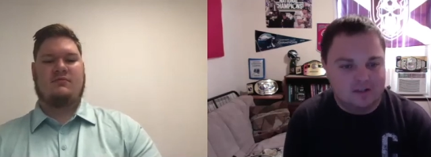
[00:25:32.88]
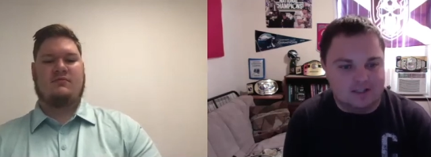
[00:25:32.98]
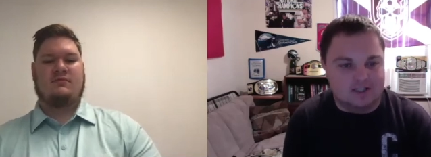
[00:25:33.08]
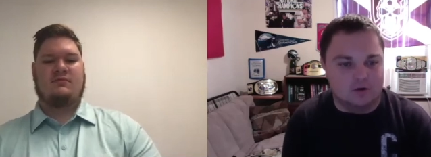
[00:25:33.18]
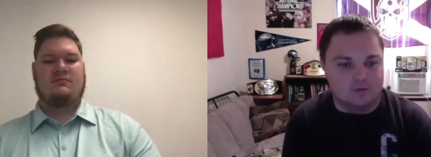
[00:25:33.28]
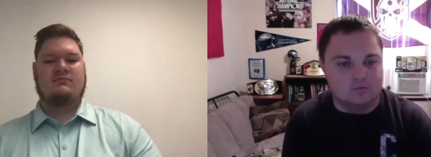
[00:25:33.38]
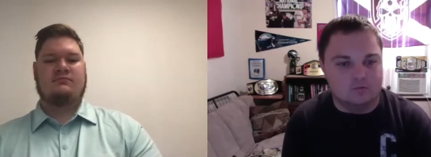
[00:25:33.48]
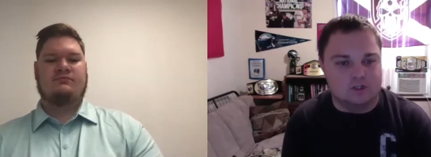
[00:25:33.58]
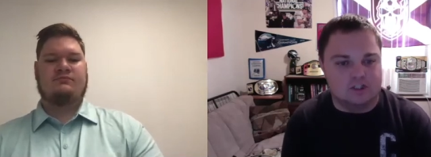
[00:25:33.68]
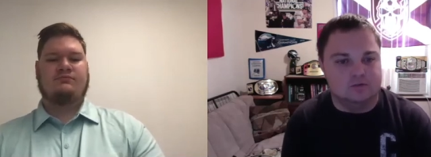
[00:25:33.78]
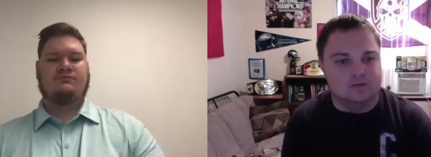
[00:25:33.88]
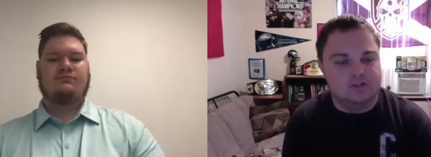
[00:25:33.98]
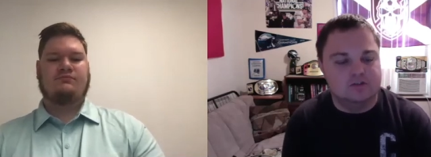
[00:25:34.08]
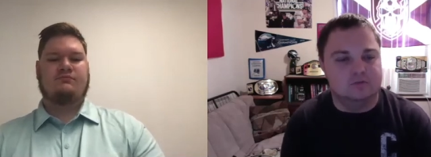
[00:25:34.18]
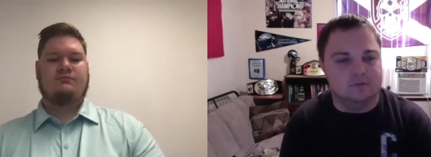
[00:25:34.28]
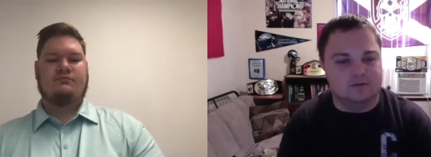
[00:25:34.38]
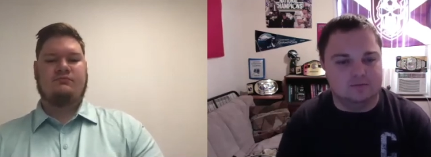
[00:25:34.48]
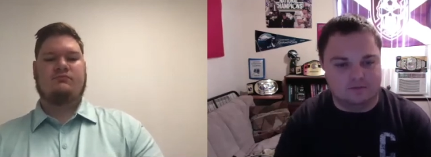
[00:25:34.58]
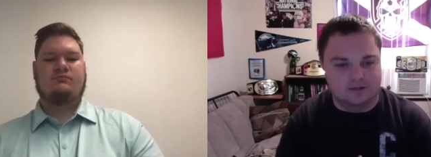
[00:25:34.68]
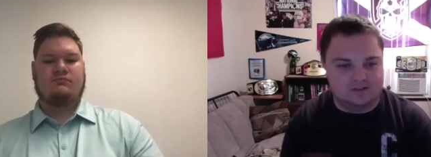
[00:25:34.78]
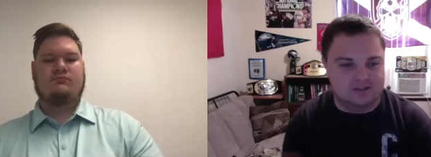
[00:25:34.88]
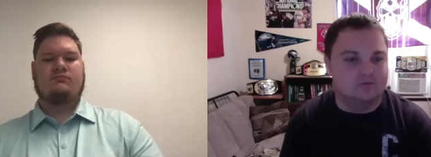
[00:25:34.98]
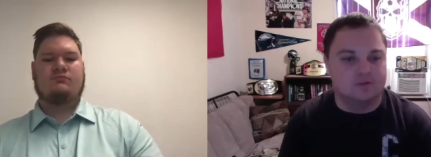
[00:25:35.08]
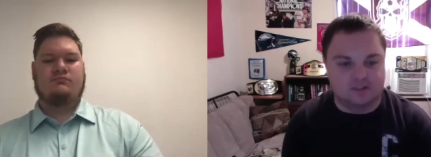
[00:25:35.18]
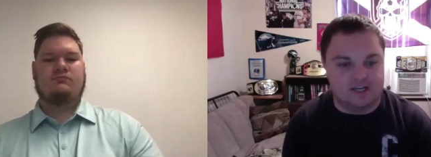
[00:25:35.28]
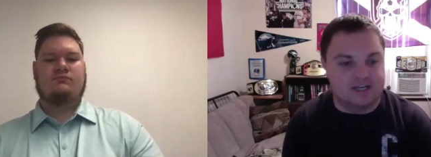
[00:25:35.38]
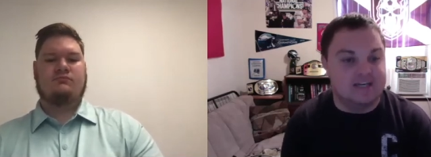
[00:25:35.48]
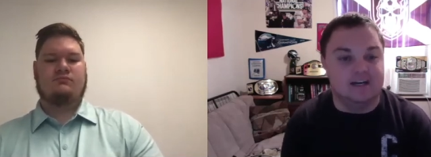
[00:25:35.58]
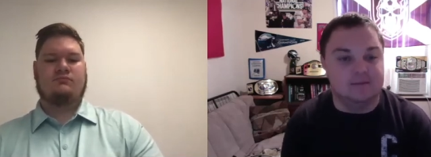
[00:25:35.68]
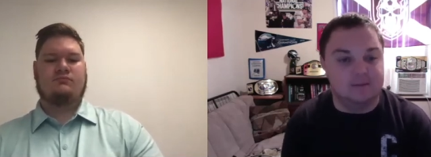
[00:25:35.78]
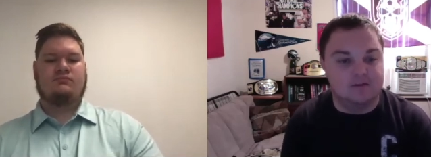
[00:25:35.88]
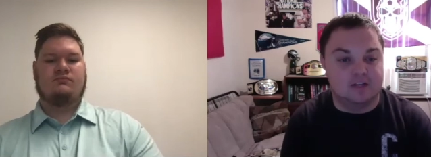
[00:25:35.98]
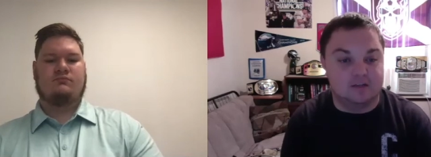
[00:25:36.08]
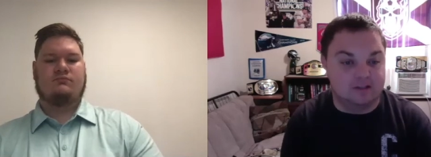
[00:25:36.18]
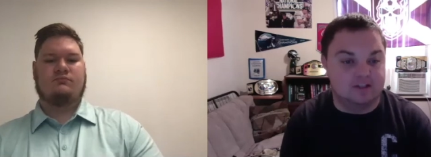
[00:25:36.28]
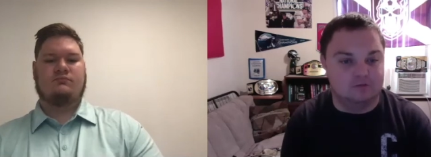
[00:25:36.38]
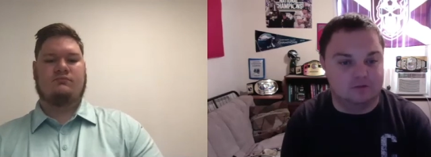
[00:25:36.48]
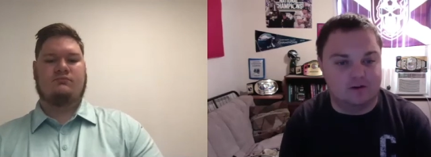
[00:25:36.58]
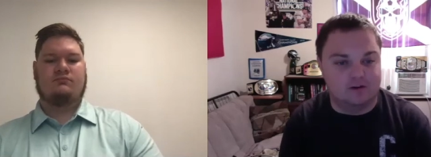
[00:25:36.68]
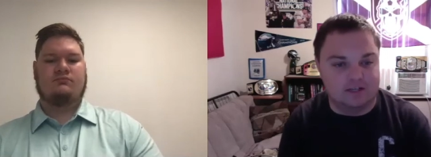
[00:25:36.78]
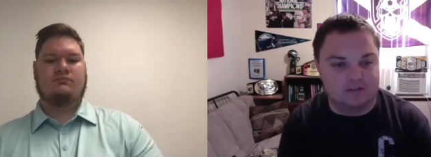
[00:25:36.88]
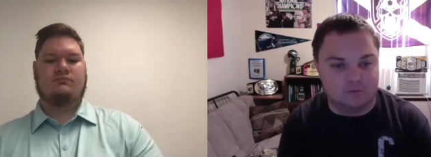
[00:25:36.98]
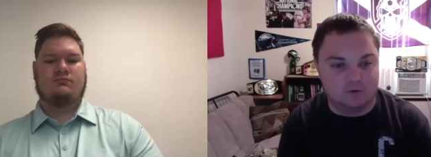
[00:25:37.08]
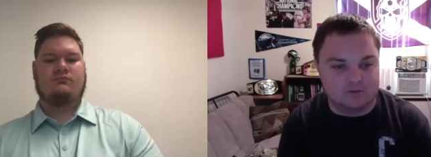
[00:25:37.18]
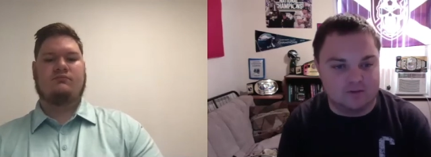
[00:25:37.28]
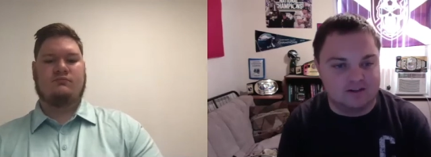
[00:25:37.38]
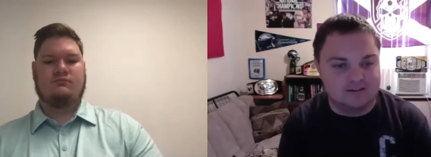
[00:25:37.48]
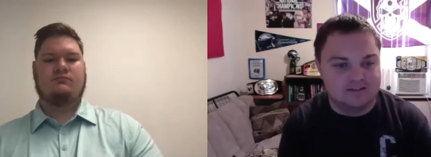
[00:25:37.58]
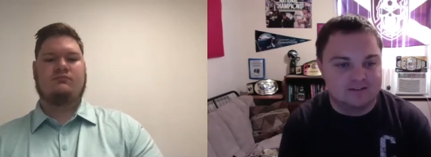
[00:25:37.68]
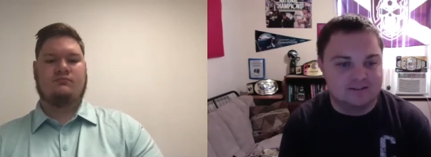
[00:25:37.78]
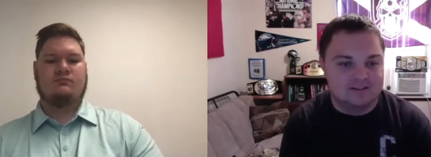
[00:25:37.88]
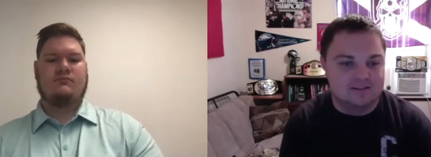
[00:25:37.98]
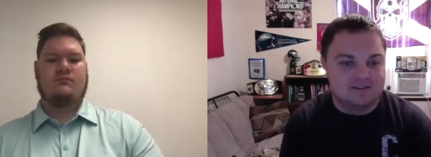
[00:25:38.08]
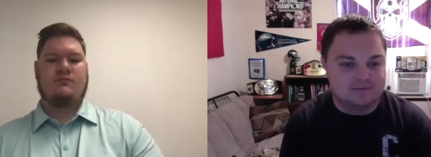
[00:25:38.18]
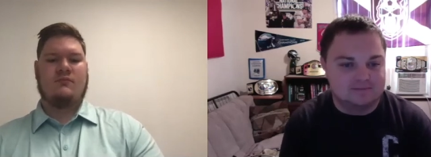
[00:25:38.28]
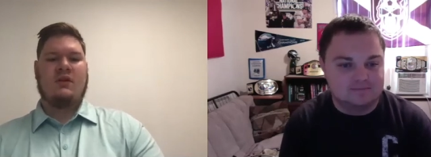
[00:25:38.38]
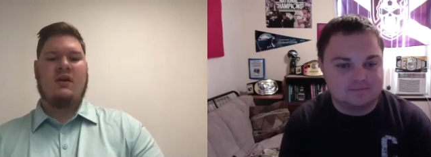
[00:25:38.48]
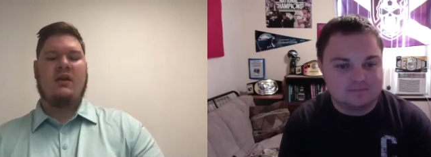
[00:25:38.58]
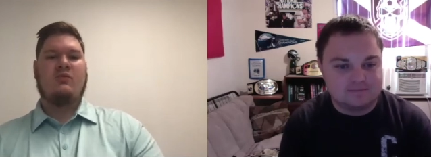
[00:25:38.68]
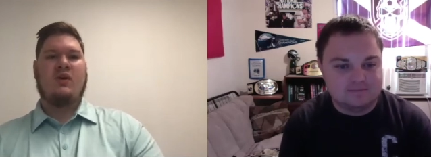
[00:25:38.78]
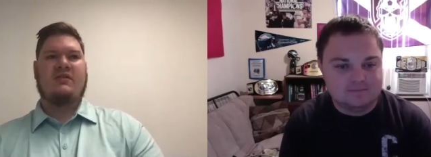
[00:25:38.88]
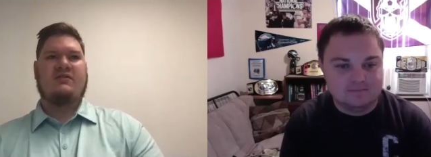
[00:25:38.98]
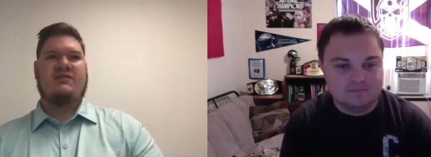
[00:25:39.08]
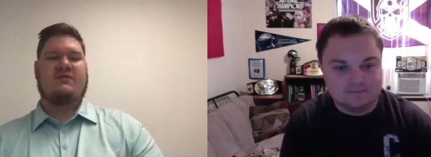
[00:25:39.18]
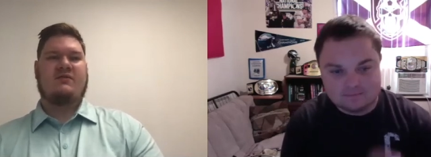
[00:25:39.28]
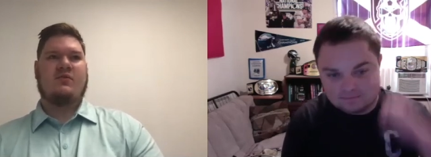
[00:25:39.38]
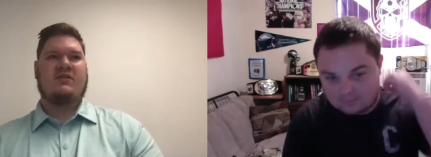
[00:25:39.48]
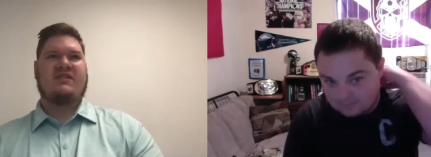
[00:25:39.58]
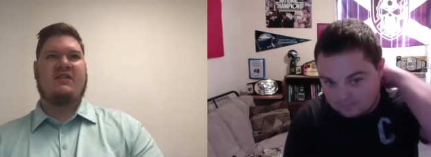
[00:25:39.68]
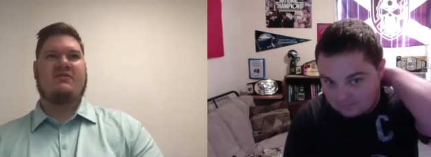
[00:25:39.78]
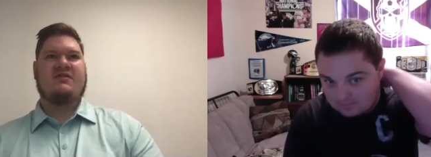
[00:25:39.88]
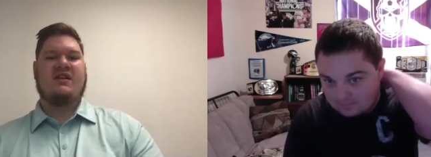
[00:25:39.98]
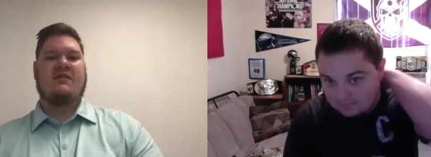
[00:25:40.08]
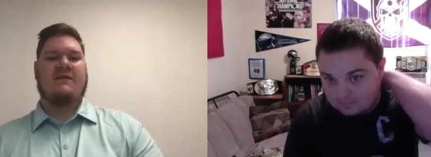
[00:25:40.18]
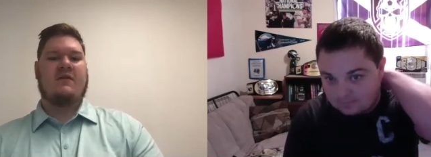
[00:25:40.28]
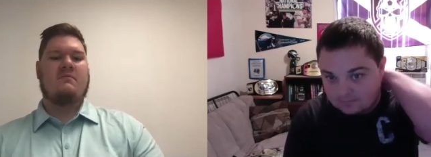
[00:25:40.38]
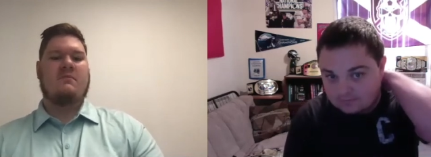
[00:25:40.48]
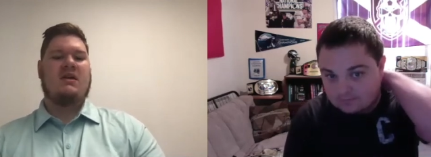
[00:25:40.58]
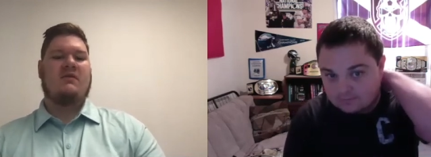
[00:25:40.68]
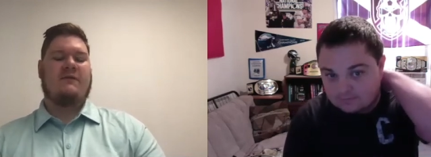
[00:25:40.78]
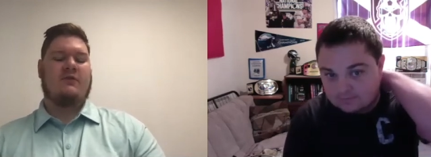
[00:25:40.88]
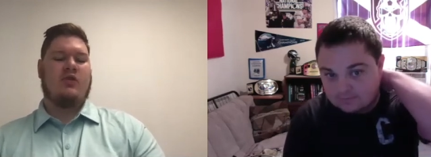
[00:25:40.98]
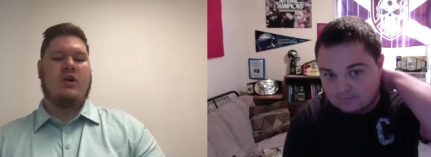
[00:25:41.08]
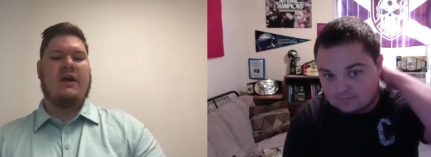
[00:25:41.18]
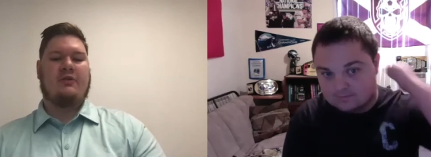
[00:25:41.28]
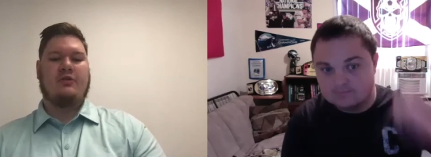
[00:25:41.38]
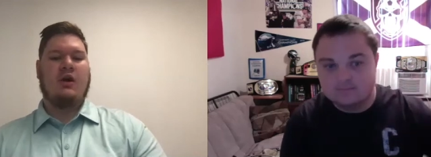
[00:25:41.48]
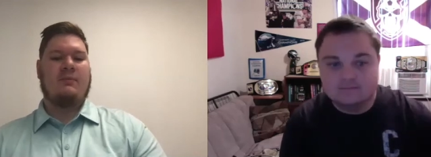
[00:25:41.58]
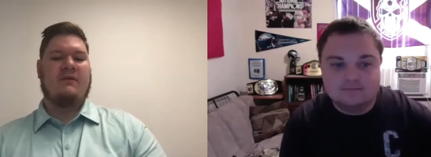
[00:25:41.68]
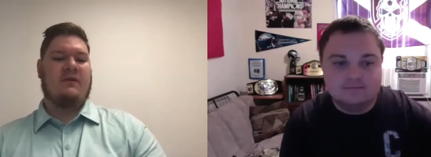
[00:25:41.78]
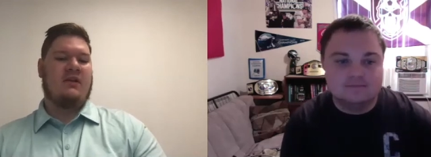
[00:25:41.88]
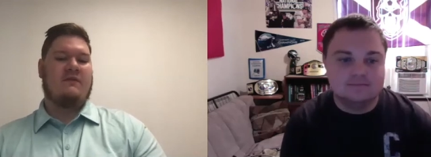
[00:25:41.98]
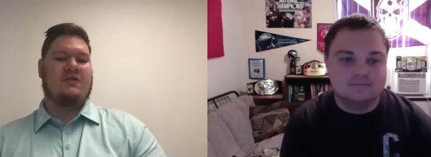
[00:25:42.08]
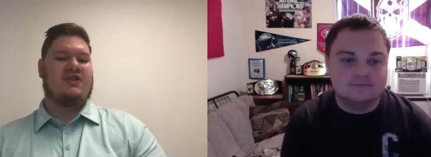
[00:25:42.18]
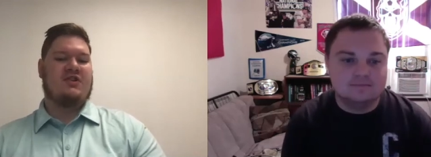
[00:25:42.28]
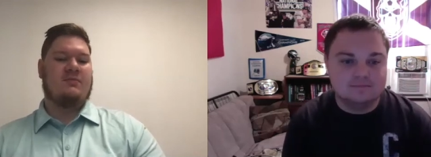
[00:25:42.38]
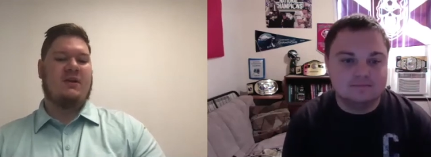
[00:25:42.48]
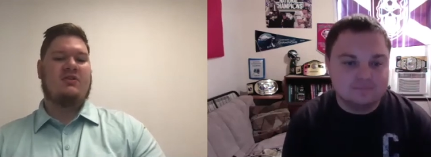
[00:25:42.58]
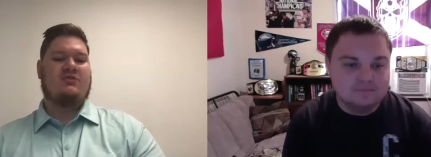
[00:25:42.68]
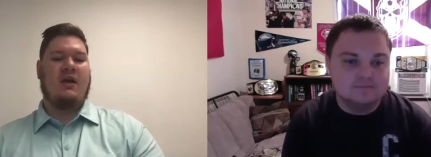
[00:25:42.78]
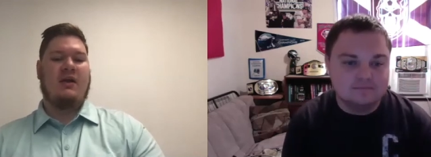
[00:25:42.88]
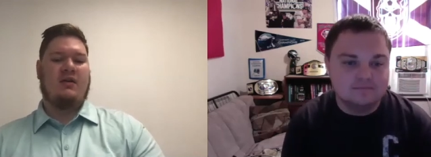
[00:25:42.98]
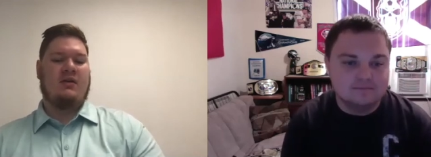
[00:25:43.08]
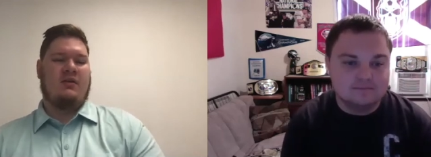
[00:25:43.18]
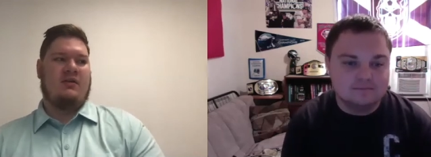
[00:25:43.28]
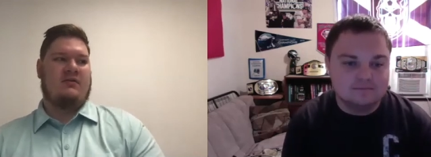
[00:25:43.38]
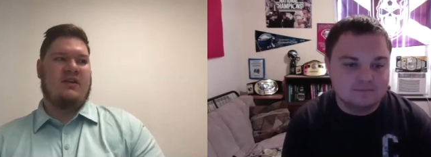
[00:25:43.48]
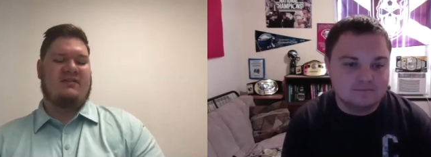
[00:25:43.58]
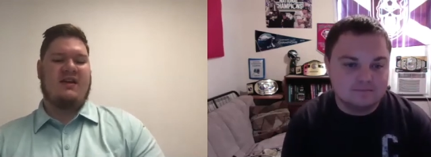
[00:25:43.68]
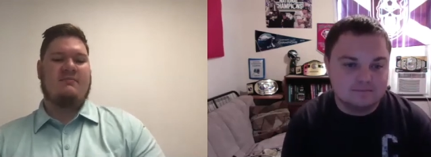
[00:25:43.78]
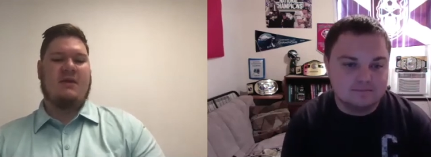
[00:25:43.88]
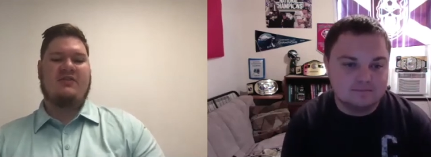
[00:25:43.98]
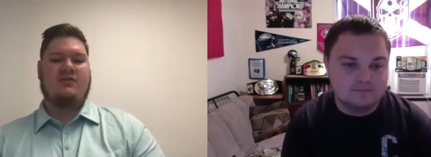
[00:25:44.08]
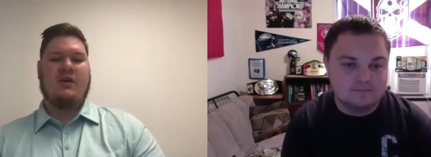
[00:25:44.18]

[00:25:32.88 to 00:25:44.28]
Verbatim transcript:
Speaker 1: you know what you would do. But like you said, everyone's kind of eating up everything because we finally have sports back.
Speaker 2: And what's what's interesting for me from where I grew up in in Virginia Beach, right? Uh, it's like ten miles away